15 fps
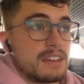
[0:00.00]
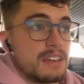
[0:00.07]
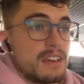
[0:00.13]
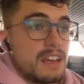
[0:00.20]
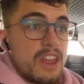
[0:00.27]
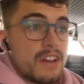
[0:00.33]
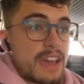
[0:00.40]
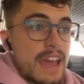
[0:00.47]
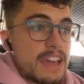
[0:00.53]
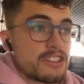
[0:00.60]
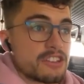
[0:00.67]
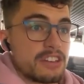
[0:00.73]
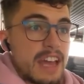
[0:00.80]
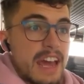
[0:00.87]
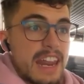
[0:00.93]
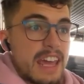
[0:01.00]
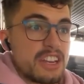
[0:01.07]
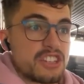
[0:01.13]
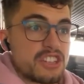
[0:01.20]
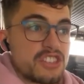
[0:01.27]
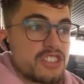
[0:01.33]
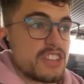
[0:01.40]
location, and it's
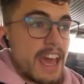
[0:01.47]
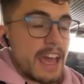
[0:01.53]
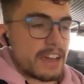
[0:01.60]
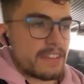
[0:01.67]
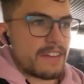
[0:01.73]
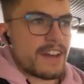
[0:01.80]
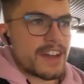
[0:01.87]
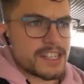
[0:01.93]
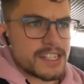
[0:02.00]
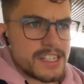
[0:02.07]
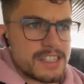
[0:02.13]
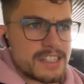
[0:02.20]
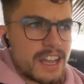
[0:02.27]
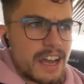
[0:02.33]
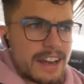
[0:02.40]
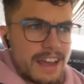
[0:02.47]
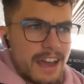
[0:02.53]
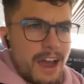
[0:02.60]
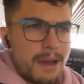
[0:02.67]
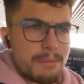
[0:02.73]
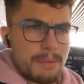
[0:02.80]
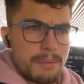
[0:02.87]
just sick. They've actually done it up
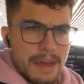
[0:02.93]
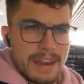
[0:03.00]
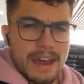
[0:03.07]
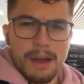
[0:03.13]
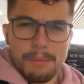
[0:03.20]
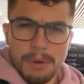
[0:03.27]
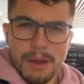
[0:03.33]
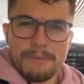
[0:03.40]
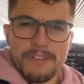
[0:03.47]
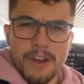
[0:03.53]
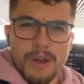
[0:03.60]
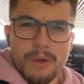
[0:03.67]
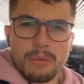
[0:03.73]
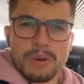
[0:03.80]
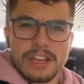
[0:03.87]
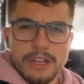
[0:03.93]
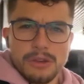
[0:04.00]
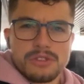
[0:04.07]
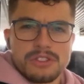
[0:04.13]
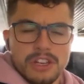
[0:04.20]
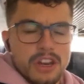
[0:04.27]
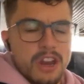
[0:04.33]
a bit now. I put a photo of what it used
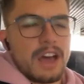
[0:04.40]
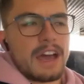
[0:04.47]
to look like,